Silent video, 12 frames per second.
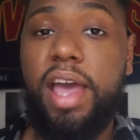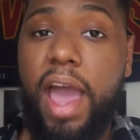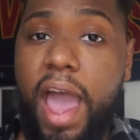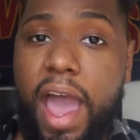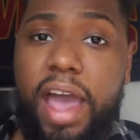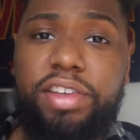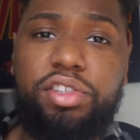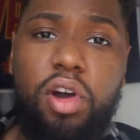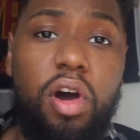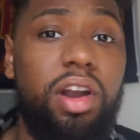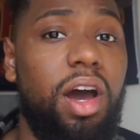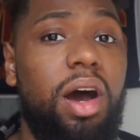has
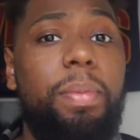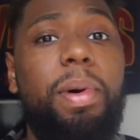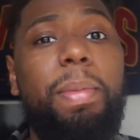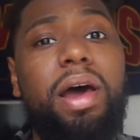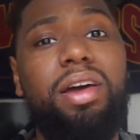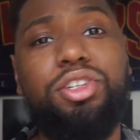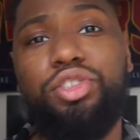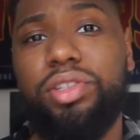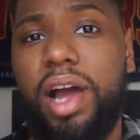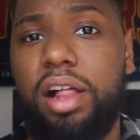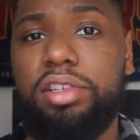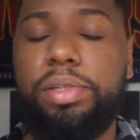gone up about
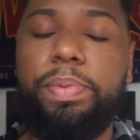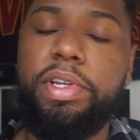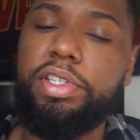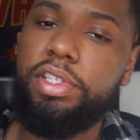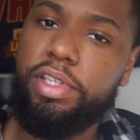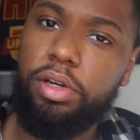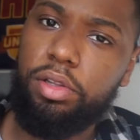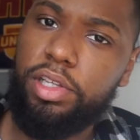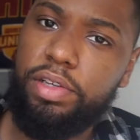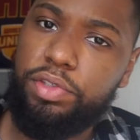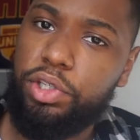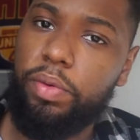$100, but it still
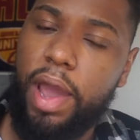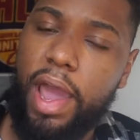leaves you